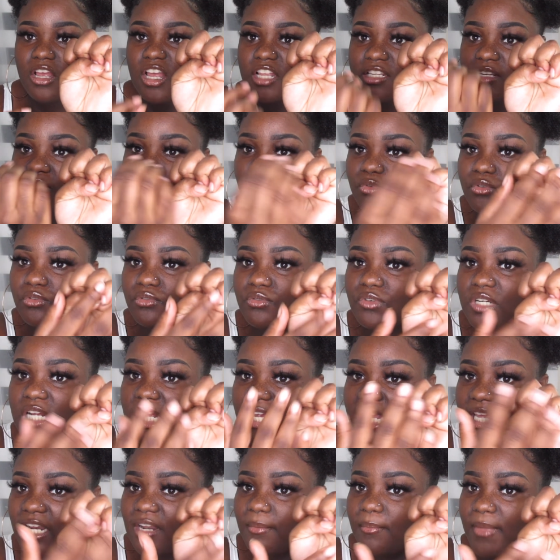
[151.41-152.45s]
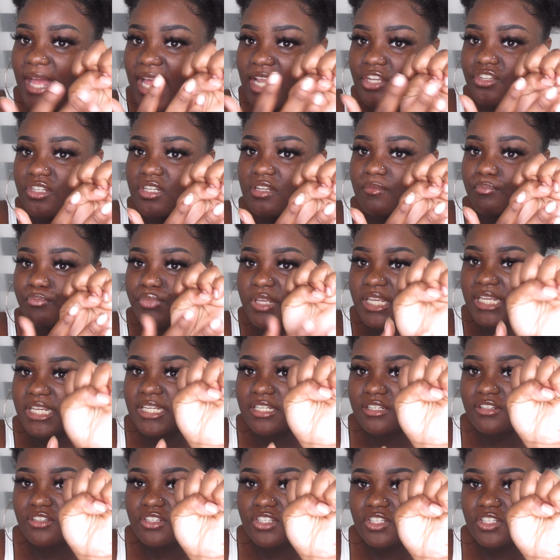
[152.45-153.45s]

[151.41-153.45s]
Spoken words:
So if you can imagine being